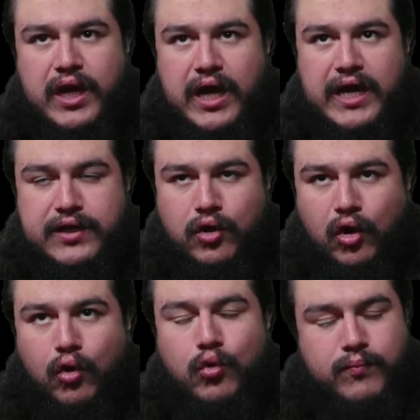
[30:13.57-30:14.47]
And
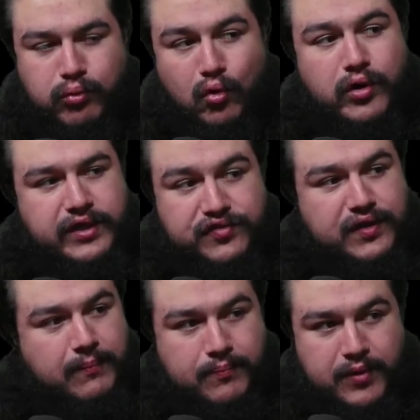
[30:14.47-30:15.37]
oh boy, is
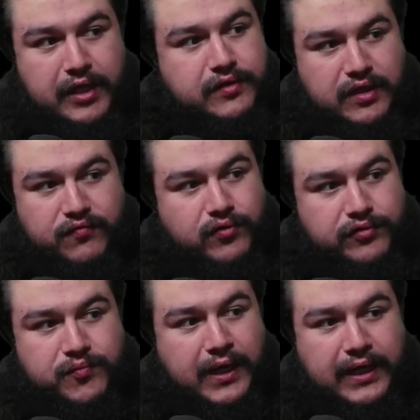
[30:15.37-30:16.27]
it a big
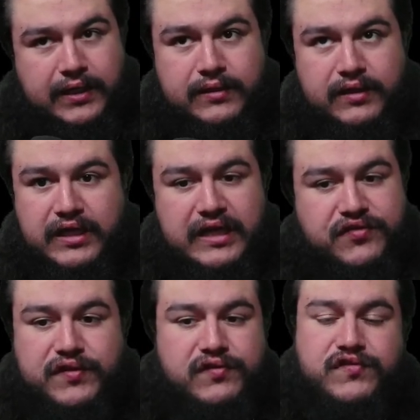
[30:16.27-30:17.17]
difference, man.
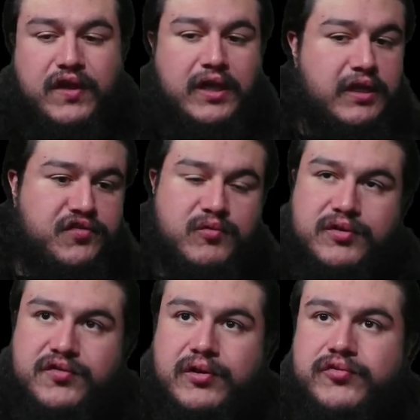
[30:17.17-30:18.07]
It's insane. Let's see where
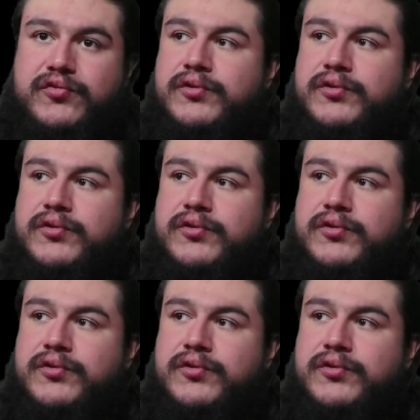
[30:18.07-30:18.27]
this goes.